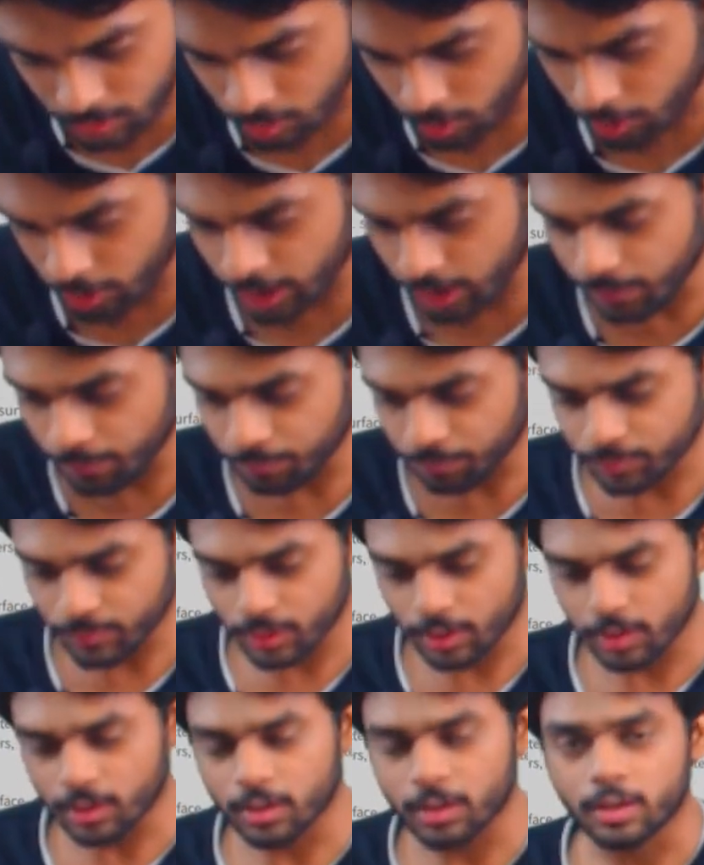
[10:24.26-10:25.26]
Okay.
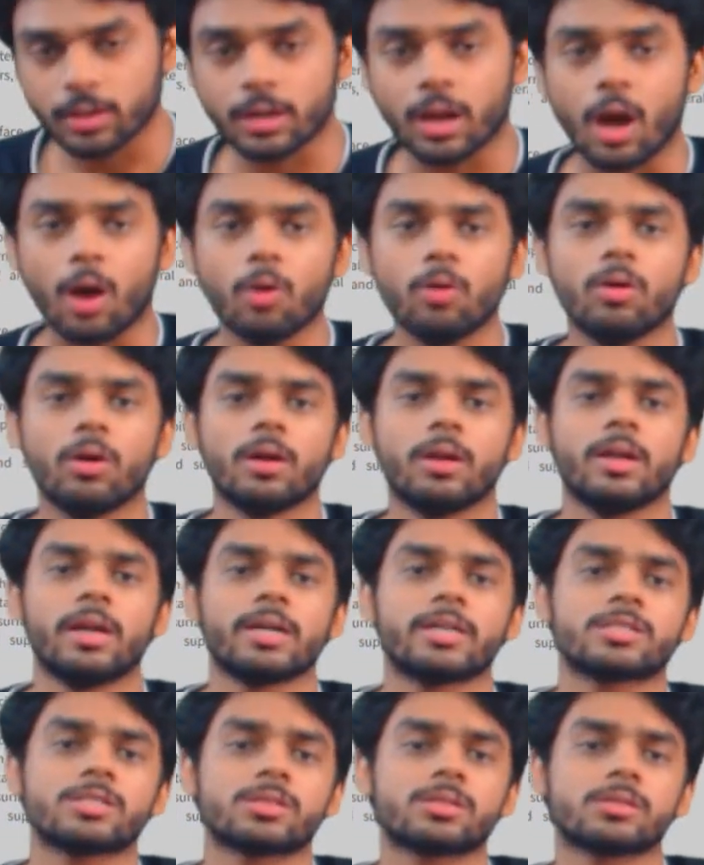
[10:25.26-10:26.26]
Now
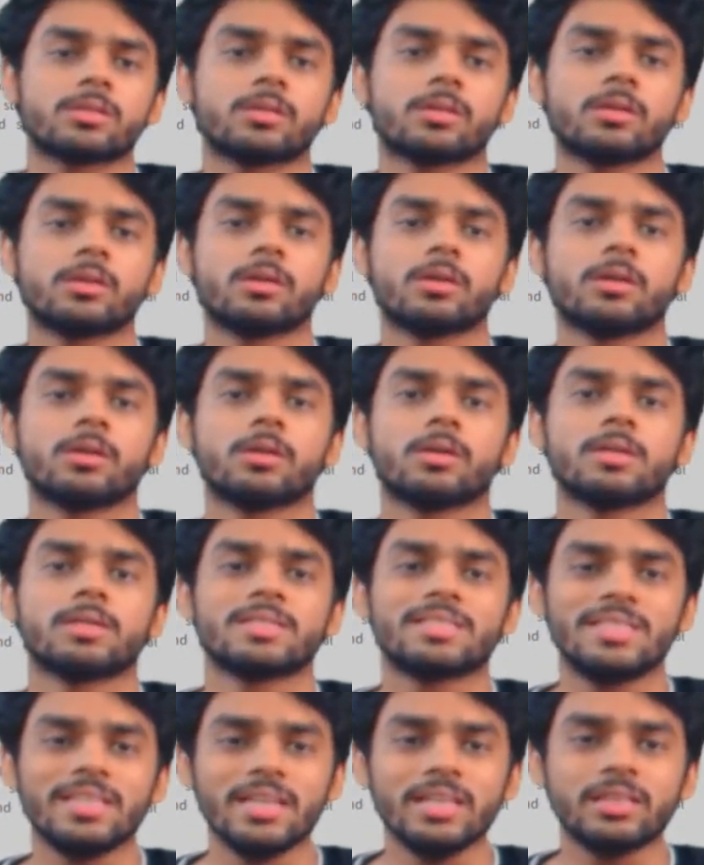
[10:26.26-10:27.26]
let's
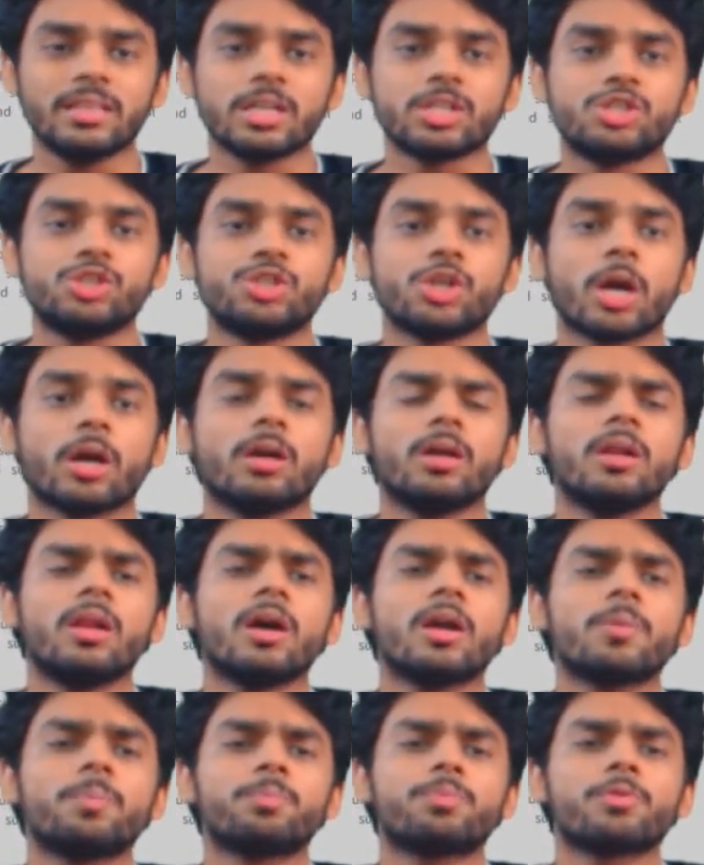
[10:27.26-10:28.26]
see the
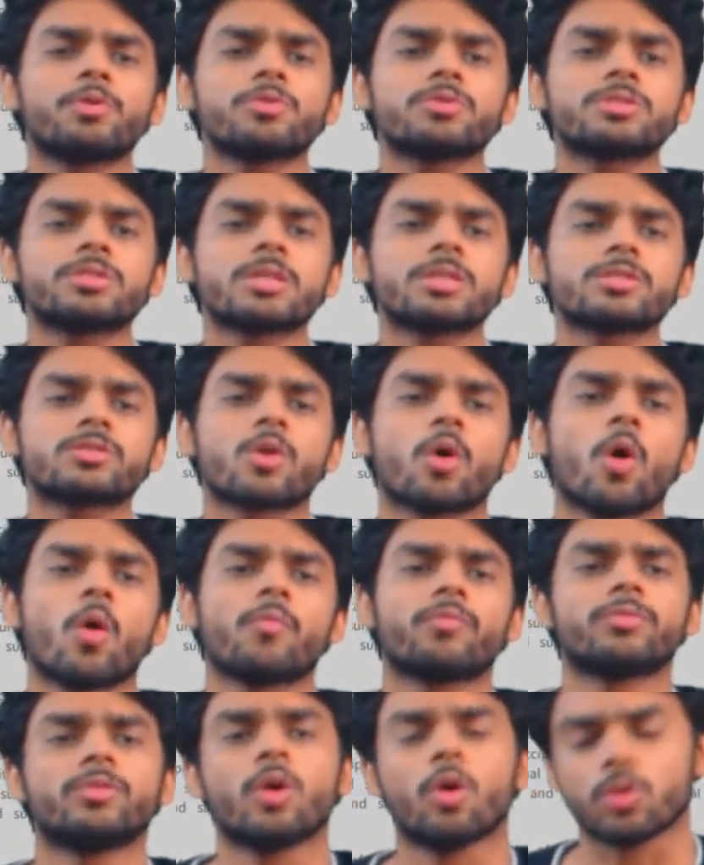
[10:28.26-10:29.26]
jugular process
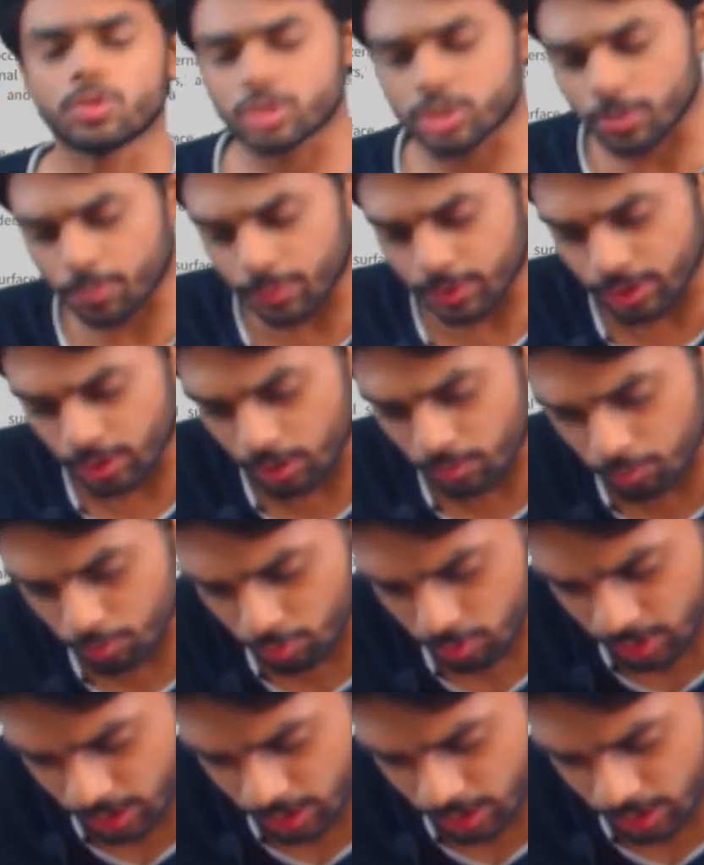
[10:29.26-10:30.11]
of the occipital bone.